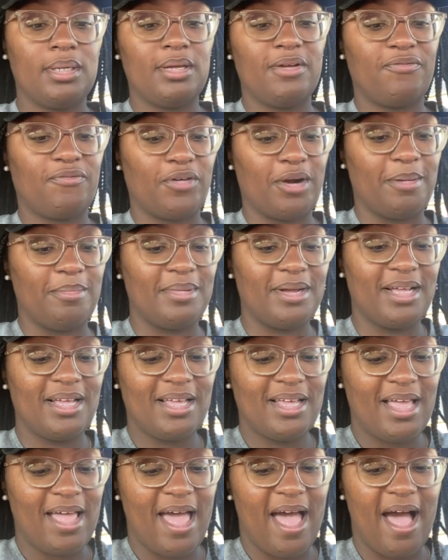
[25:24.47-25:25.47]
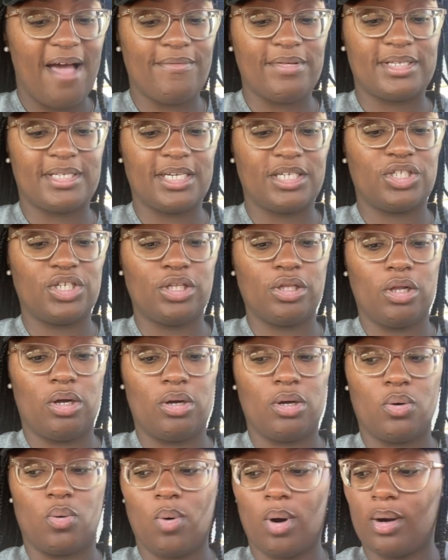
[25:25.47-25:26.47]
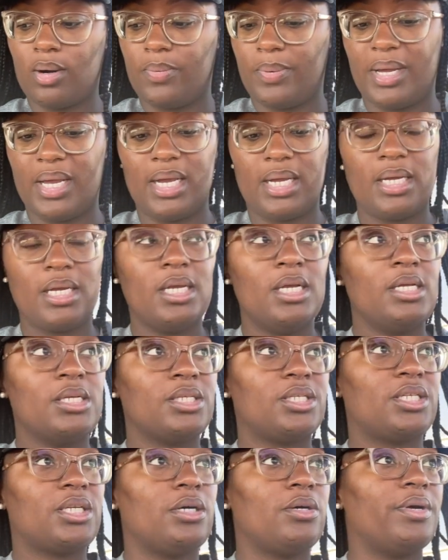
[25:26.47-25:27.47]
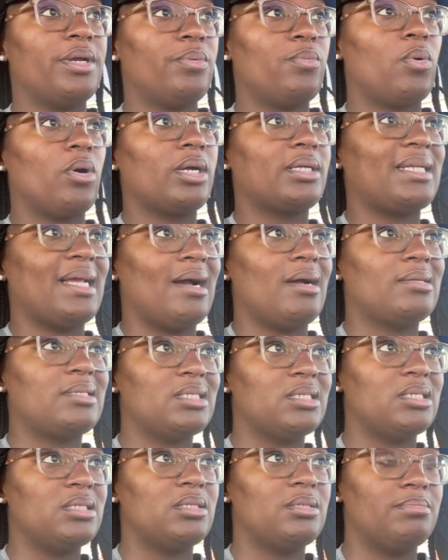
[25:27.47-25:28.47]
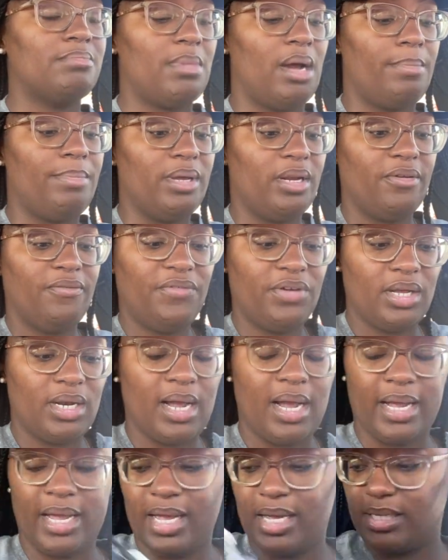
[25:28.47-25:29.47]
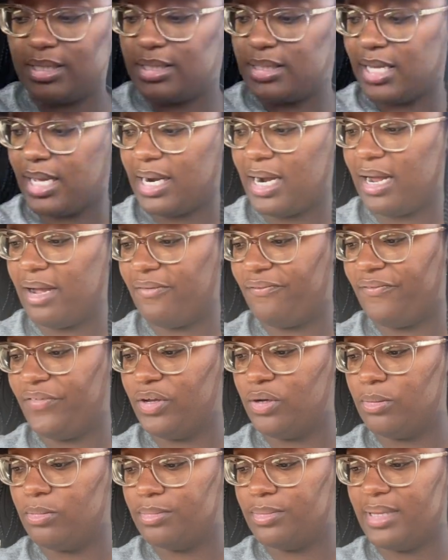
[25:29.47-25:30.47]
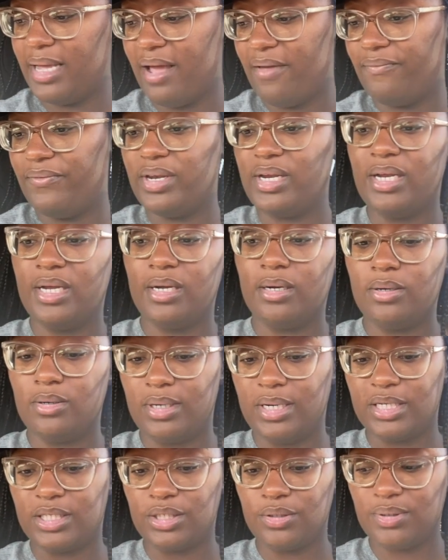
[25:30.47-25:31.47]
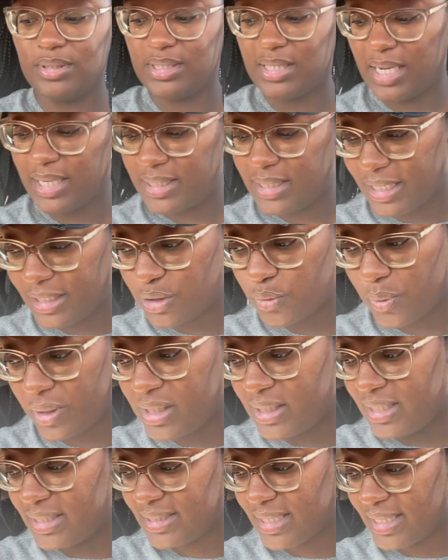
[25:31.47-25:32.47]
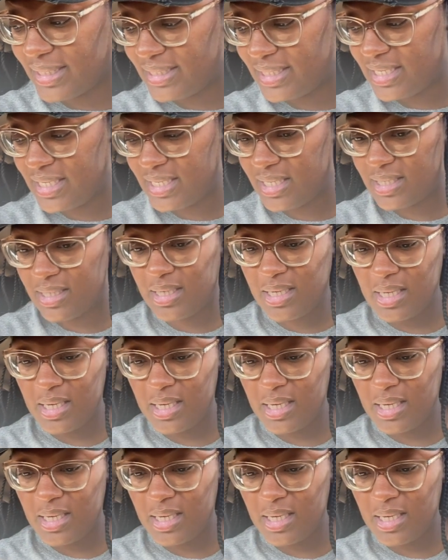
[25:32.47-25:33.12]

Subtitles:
from having such a long work week. So it worked out to my benefit, I guess, that I filmed that video as quickly as I did.